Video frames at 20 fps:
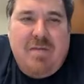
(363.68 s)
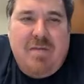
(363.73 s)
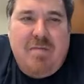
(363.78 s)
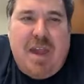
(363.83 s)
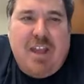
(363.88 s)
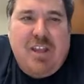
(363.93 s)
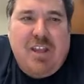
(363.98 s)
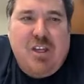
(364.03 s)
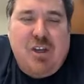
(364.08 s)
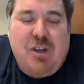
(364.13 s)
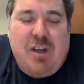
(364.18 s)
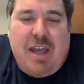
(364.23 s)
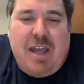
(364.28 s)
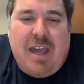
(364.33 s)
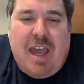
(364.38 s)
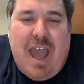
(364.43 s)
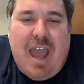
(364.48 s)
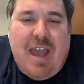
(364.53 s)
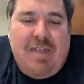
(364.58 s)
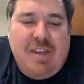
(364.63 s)
made you
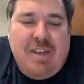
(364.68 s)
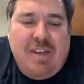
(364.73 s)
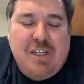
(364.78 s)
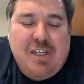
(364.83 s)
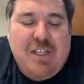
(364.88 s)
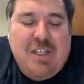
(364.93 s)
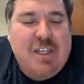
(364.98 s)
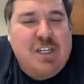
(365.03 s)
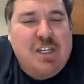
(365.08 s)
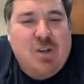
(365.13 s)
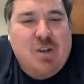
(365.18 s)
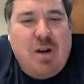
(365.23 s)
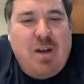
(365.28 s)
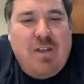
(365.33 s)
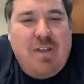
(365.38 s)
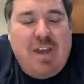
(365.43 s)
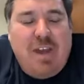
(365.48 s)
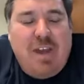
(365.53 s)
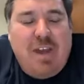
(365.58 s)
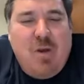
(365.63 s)
like, hey, this is a
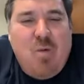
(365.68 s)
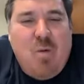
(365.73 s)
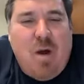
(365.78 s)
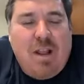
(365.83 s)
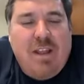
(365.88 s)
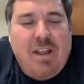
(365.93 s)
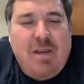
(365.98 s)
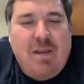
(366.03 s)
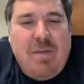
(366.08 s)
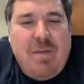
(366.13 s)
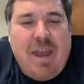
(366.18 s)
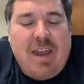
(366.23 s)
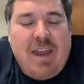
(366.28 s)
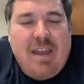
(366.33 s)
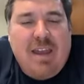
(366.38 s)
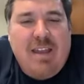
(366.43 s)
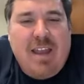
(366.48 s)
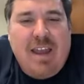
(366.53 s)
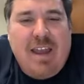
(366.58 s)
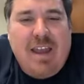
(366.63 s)
story that you wanted to
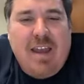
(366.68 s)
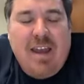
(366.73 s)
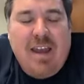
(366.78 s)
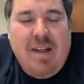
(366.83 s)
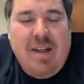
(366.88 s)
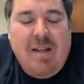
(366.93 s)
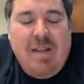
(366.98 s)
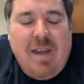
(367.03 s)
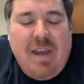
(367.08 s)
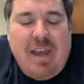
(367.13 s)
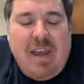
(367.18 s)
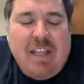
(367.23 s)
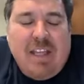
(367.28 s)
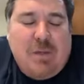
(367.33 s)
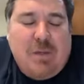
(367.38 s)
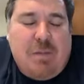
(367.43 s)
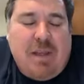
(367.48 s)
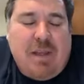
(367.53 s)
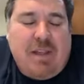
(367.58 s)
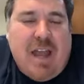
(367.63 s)
make, and like in
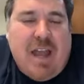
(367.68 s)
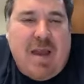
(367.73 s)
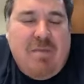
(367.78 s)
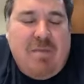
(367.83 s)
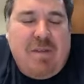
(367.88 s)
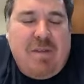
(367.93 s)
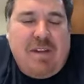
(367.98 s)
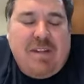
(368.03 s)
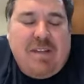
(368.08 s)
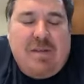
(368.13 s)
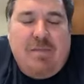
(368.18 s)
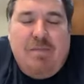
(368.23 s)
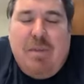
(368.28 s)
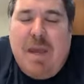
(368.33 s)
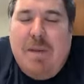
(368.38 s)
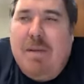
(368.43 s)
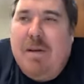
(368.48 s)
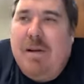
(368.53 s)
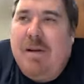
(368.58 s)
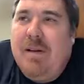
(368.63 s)
spending time with these
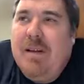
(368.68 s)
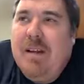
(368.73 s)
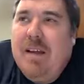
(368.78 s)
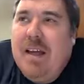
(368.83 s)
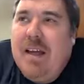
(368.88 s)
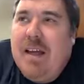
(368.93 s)
people,